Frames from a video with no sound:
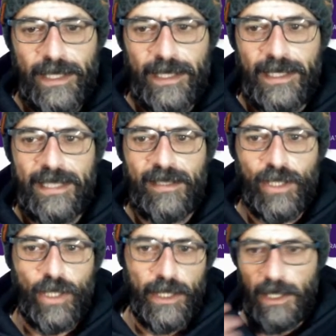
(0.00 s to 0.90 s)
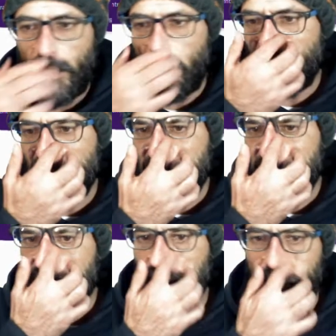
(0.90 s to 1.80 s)
later on, if we
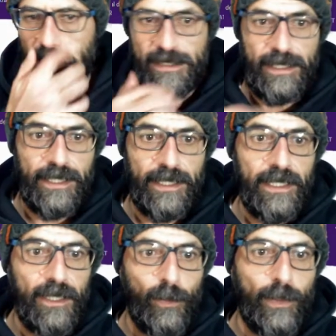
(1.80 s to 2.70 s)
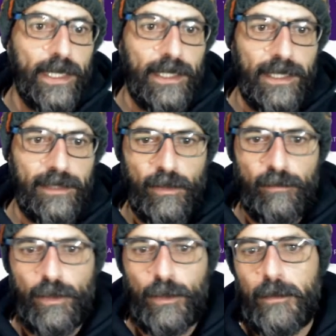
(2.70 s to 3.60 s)
stay for next year, we can later on
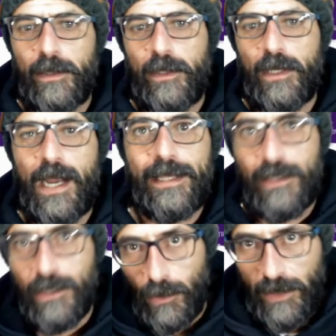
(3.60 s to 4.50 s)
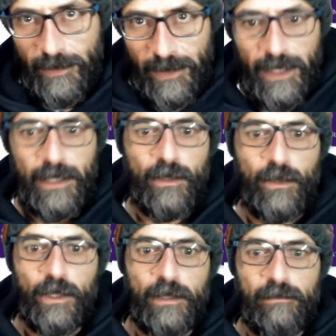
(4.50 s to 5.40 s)
probably either loan him again
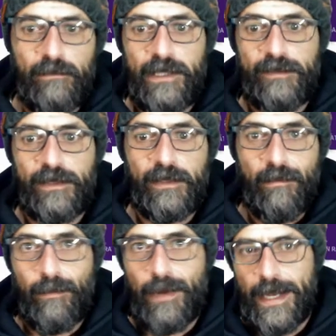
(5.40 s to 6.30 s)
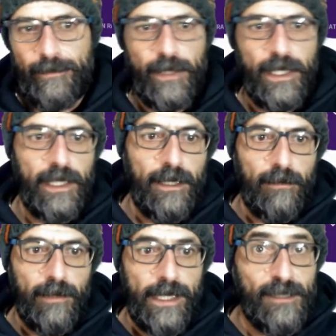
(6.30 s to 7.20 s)
or even buy him.
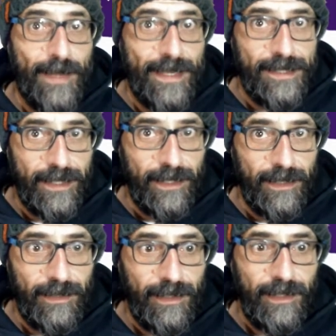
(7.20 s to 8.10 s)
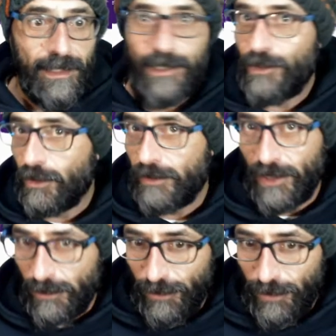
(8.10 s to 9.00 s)
He's Mexican, not
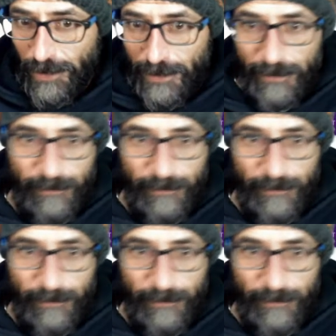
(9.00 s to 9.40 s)
Ecuadorian.